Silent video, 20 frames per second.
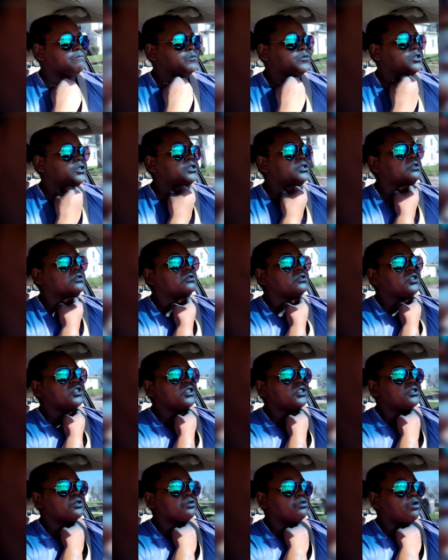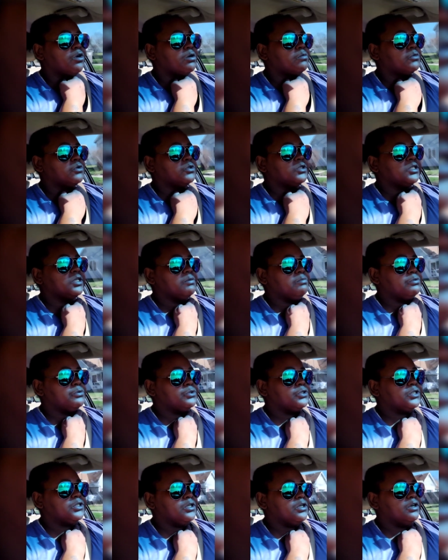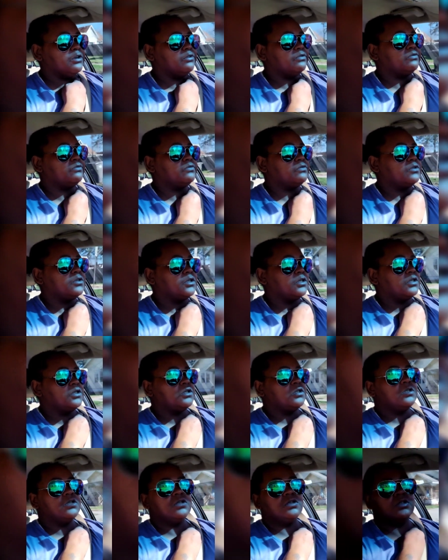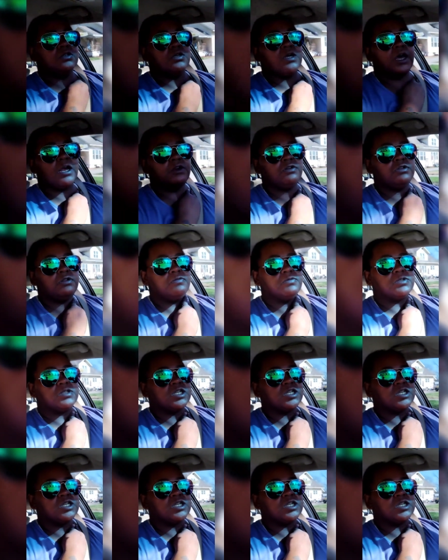just the, just the normal, simple stuff. I don't even